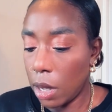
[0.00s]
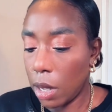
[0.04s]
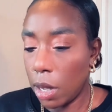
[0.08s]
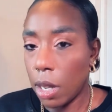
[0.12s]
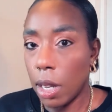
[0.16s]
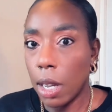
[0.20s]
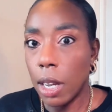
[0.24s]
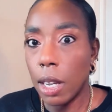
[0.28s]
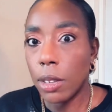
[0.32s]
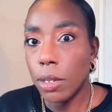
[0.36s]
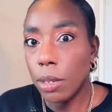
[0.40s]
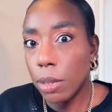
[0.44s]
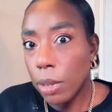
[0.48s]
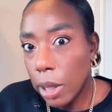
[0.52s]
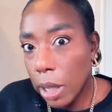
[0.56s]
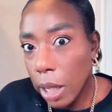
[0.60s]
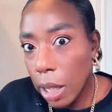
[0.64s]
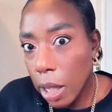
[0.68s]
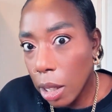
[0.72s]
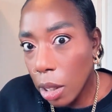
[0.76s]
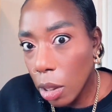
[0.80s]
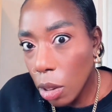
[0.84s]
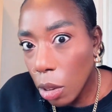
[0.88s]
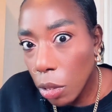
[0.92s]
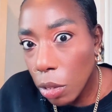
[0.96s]
I
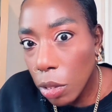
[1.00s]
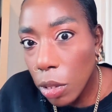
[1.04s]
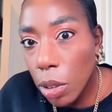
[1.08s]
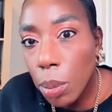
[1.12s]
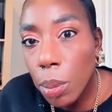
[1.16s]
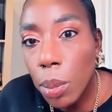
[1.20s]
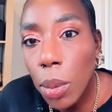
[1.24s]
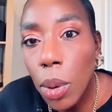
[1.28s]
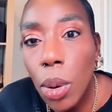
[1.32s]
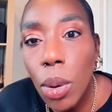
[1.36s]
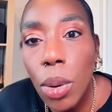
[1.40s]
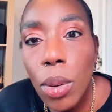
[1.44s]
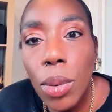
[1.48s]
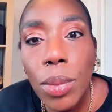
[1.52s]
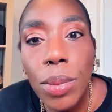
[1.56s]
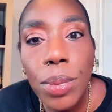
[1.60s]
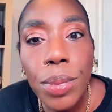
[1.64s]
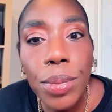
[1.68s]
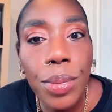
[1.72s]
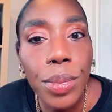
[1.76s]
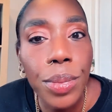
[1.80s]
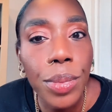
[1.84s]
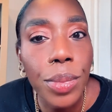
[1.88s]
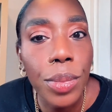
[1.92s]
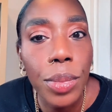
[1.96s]
really love the blow.
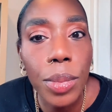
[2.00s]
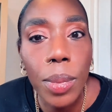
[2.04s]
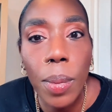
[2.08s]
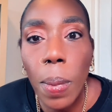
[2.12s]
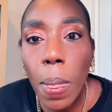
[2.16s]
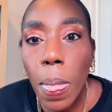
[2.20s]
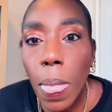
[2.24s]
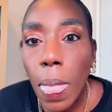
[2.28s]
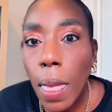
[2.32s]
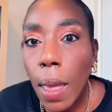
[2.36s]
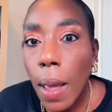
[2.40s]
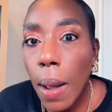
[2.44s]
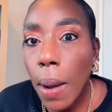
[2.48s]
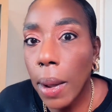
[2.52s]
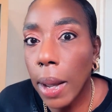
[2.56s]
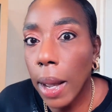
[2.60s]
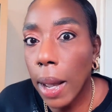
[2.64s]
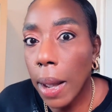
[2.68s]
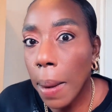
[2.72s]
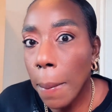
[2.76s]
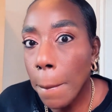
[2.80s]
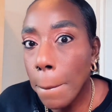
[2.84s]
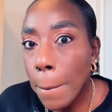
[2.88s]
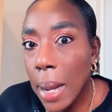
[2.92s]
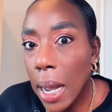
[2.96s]
Okay,
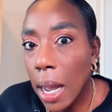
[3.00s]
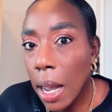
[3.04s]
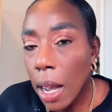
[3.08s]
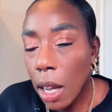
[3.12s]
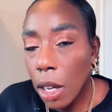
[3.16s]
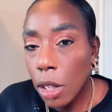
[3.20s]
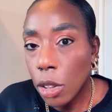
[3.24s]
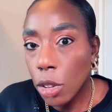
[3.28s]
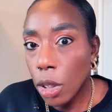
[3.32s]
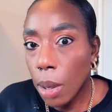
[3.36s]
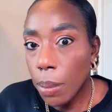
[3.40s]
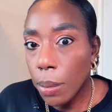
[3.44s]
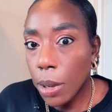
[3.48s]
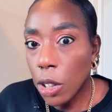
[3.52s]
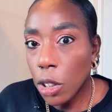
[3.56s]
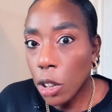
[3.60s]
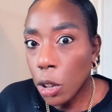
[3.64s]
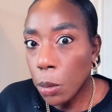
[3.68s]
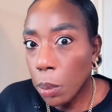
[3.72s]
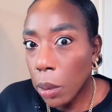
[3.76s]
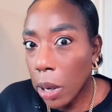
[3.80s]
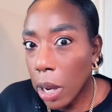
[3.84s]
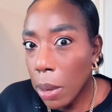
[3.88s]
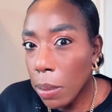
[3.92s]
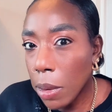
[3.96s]
so I'm gonna
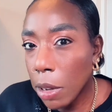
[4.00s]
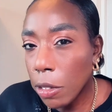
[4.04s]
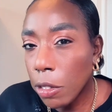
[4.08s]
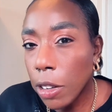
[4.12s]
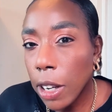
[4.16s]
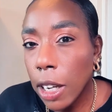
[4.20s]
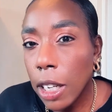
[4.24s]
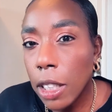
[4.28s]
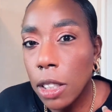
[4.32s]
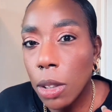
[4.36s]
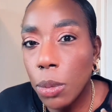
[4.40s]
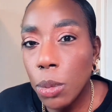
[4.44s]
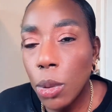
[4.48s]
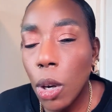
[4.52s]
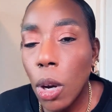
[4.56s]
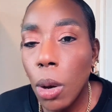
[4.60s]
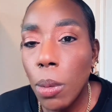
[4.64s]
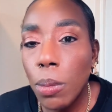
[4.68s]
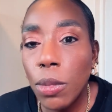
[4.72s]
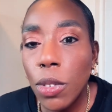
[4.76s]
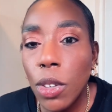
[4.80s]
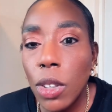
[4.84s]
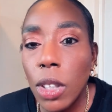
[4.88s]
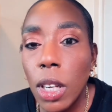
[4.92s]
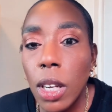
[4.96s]
spray my face and we'll come
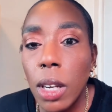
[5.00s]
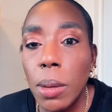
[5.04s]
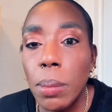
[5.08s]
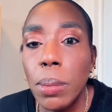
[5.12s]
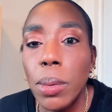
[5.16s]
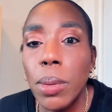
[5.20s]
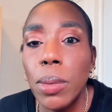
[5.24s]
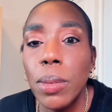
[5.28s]
for the lip.